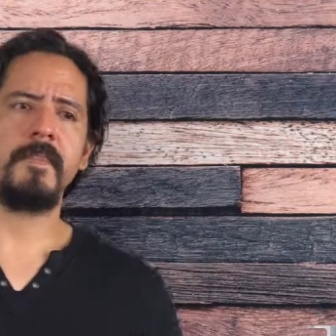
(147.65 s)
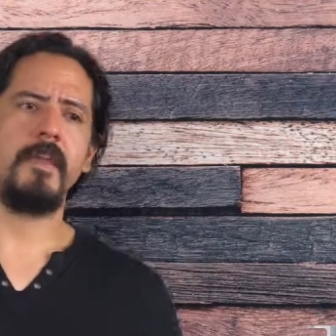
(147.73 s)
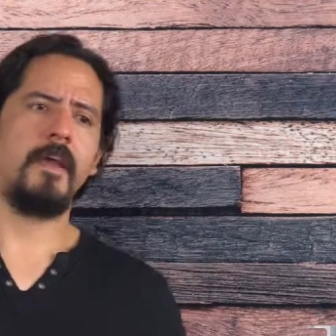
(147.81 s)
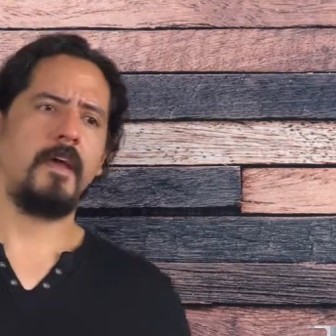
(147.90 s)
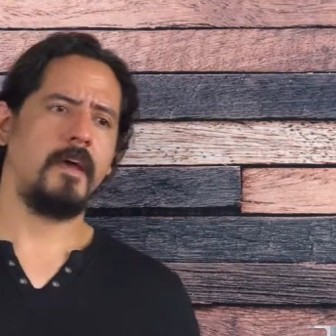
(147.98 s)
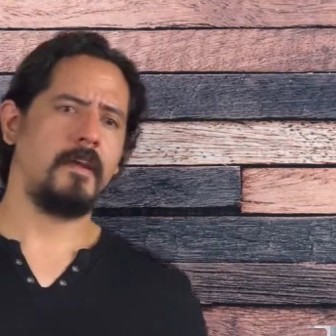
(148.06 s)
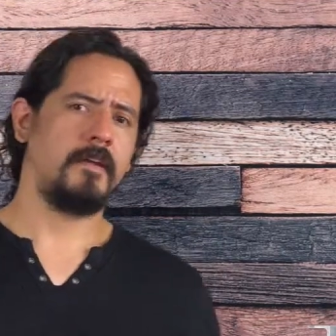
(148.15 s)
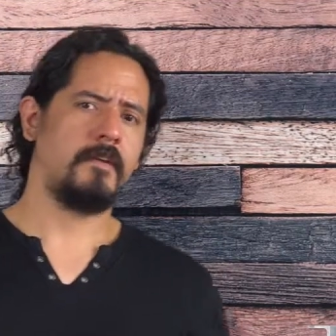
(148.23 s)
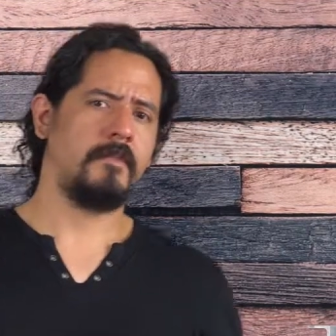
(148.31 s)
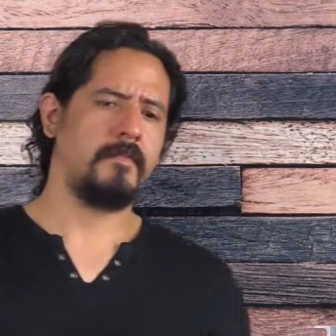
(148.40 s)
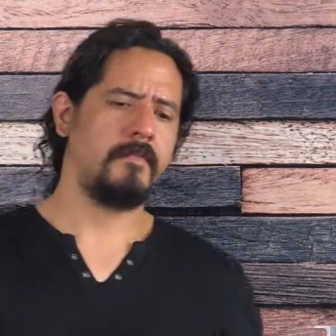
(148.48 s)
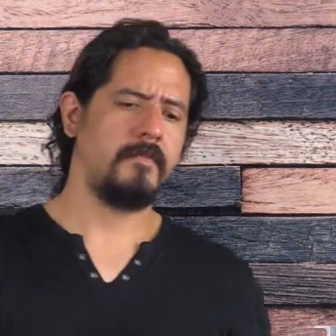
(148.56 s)

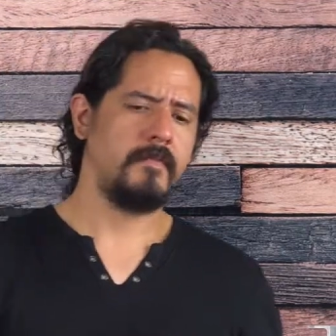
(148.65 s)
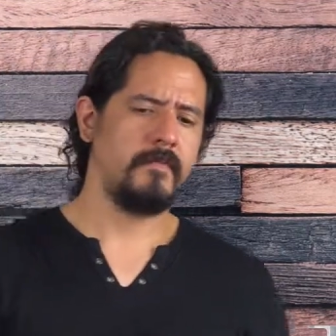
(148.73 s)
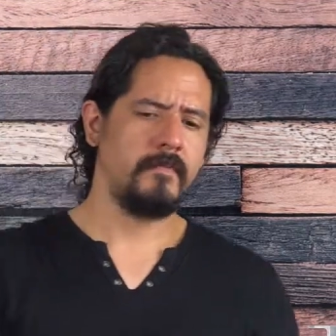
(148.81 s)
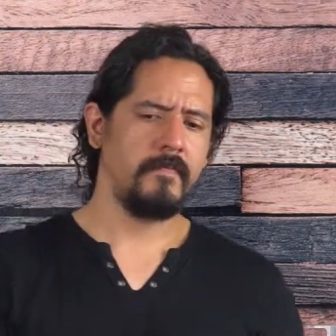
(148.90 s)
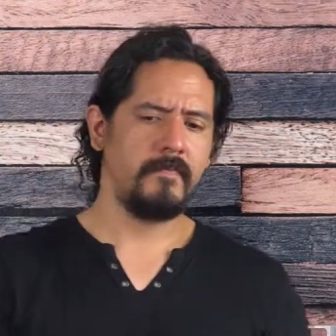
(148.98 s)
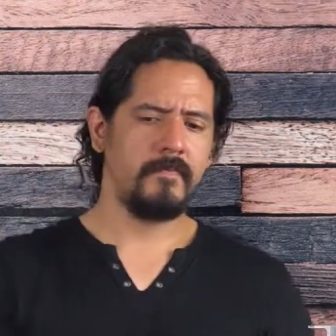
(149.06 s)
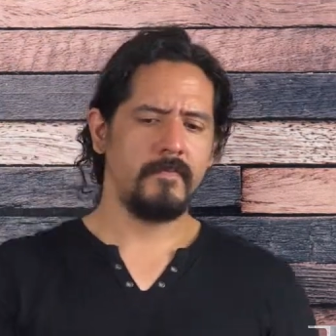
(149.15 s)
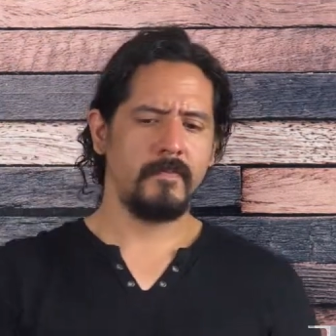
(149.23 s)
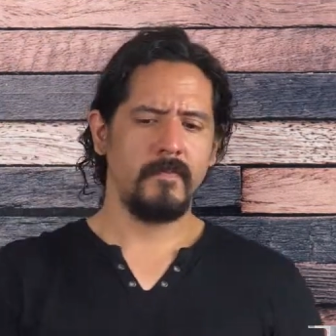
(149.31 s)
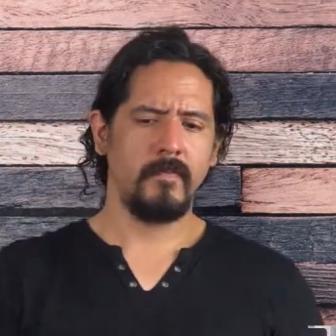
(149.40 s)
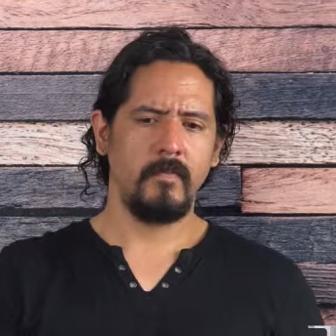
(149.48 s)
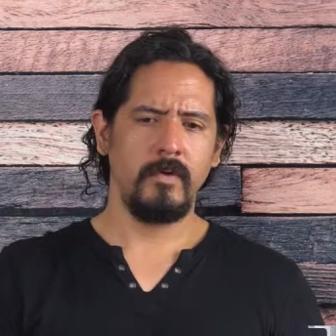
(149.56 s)
And
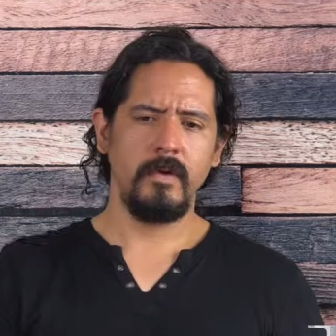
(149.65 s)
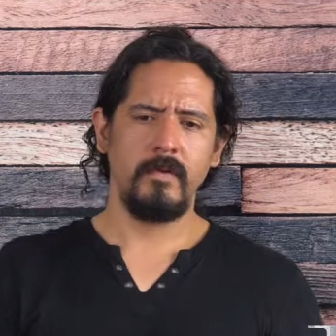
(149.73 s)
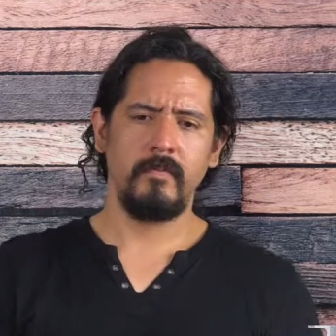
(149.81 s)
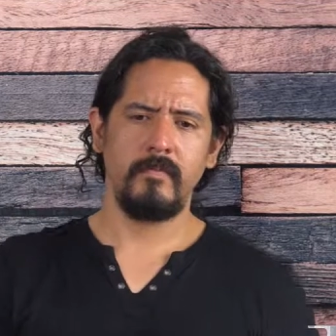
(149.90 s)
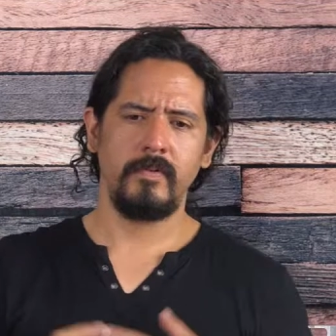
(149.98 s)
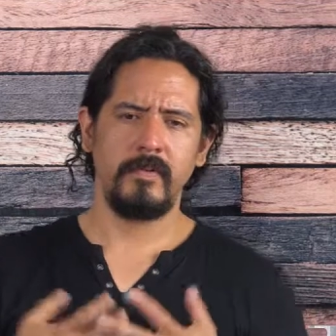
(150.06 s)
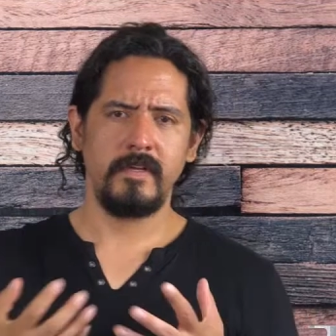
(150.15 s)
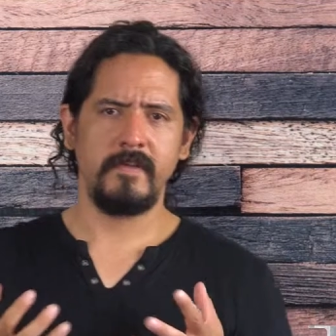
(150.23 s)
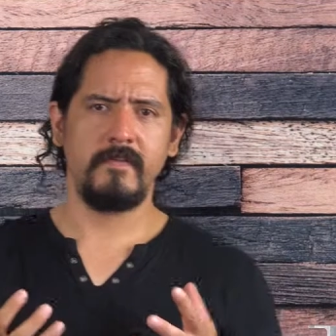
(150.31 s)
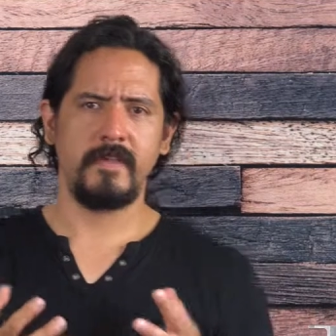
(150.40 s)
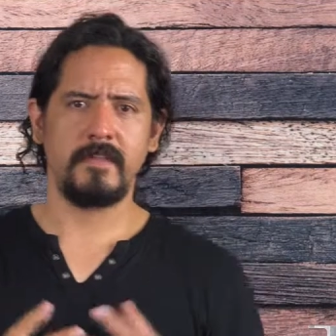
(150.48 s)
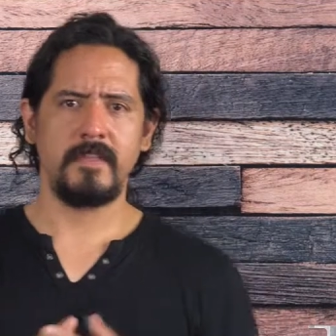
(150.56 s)
we don't
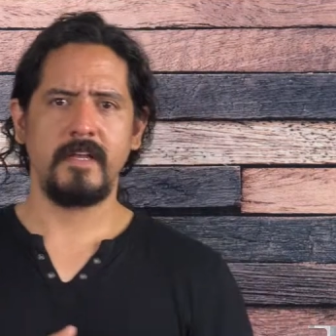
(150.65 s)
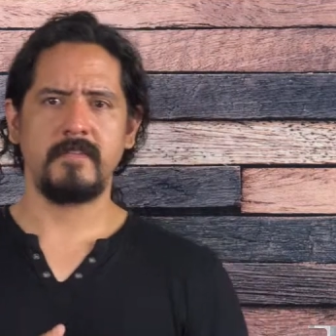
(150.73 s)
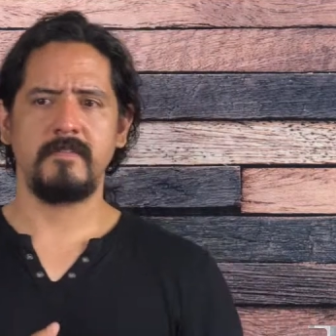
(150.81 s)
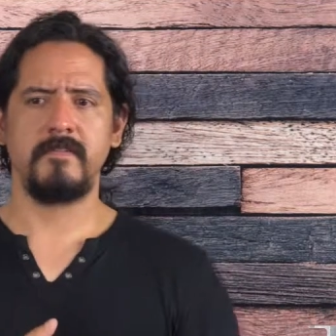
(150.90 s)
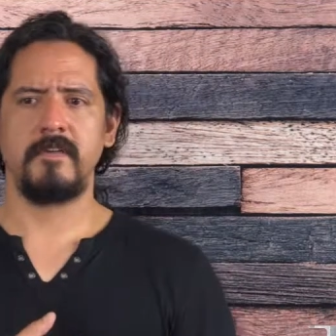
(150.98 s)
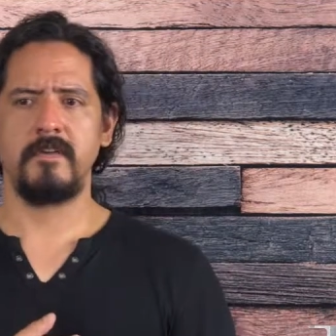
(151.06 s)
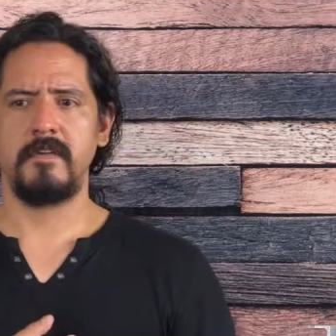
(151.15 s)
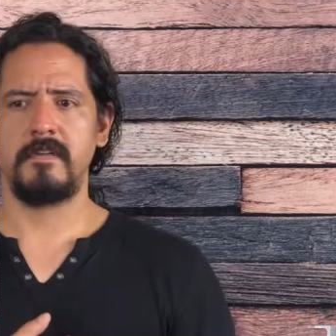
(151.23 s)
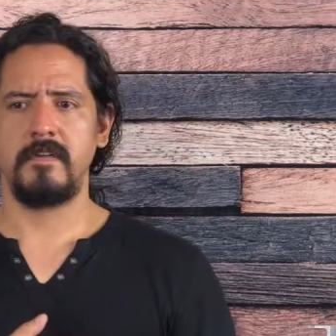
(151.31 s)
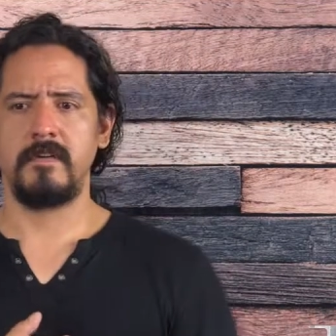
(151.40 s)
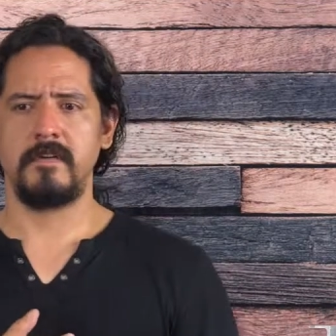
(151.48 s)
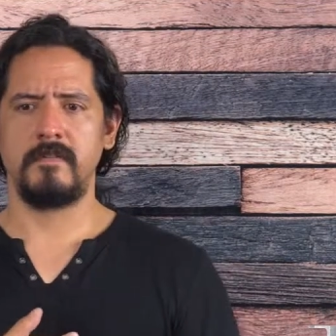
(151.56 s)
believe that that's a
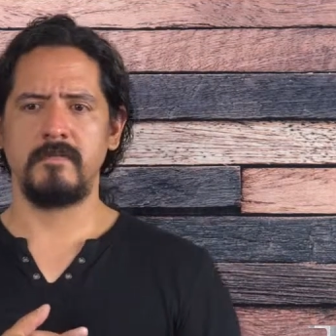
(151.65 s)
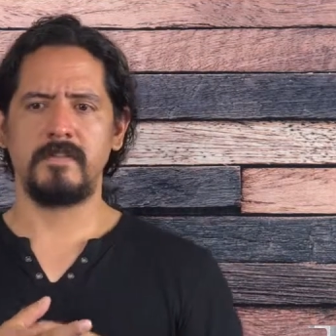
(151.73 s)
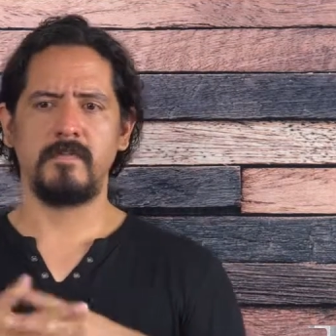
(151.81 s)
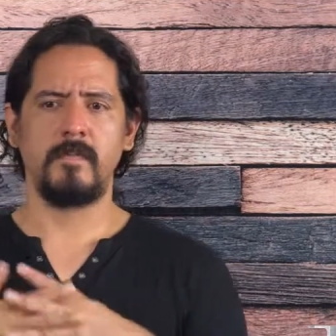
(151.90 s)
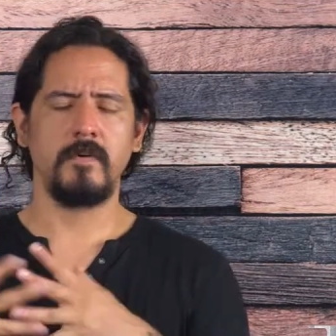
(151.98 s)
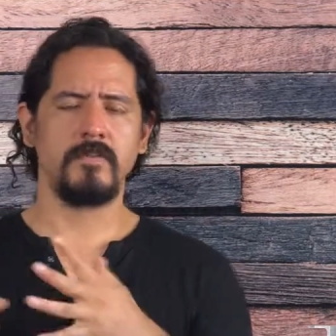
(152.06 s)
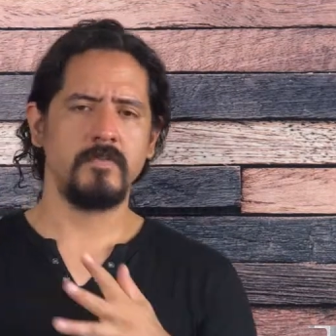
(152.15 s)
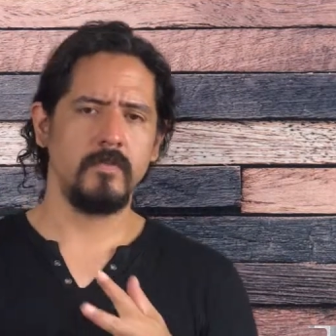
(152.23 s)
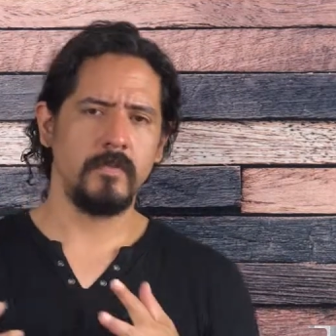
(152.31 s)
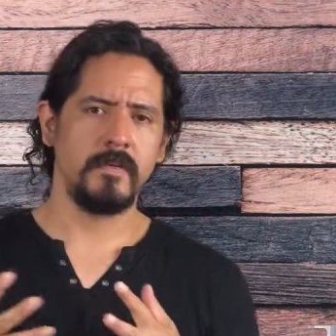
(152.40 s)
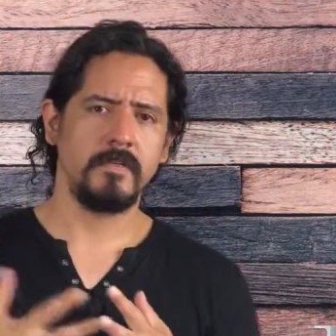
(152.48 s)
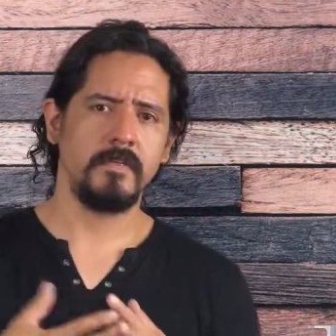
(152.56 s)
very smart
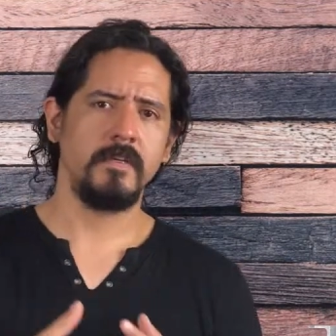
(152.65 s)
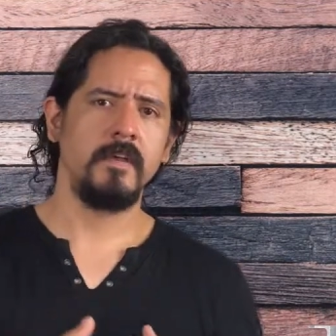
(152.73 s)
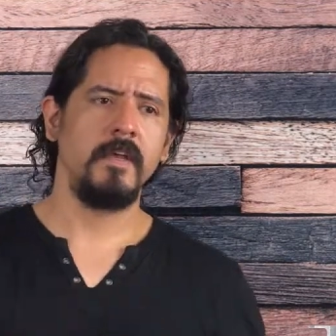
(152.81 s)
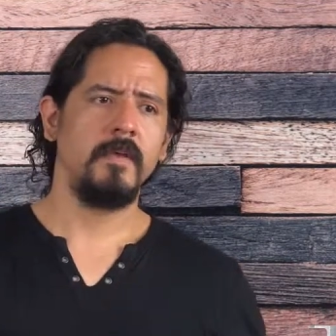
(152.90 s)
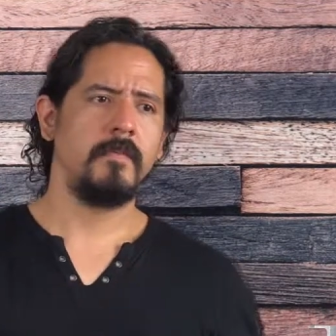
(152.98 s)
choice,